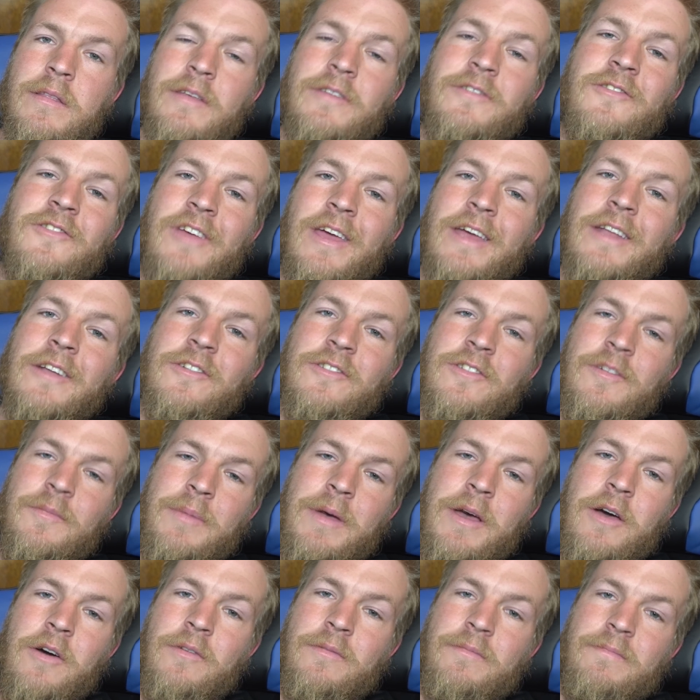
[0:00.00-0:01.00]
This channel is
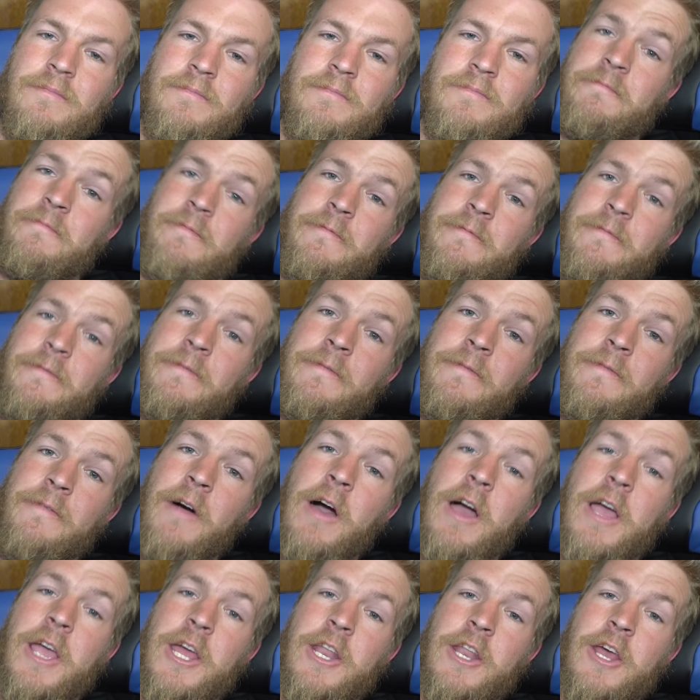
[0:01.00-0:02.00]
about
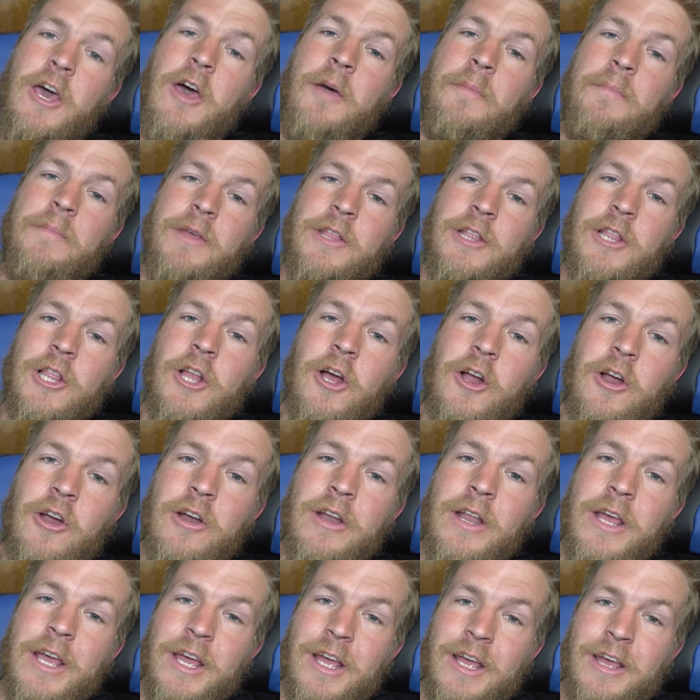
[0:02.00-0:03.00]
fucking up and
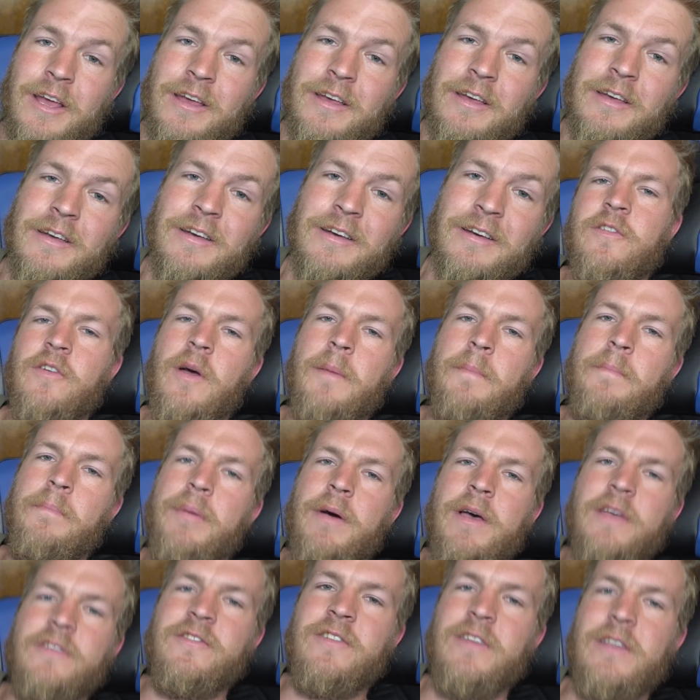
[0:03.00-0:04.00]
learning. So I'm
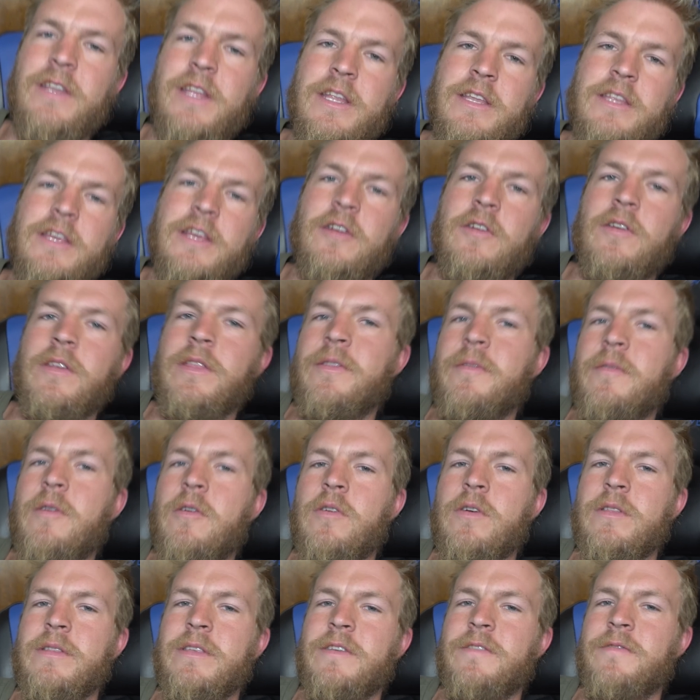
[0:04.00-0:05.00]
busting in here and
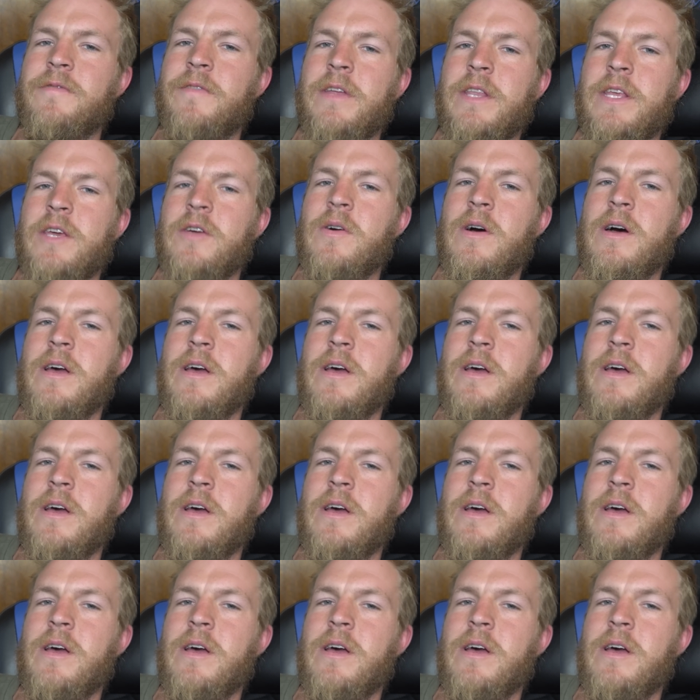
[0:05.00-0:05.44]
throwing this video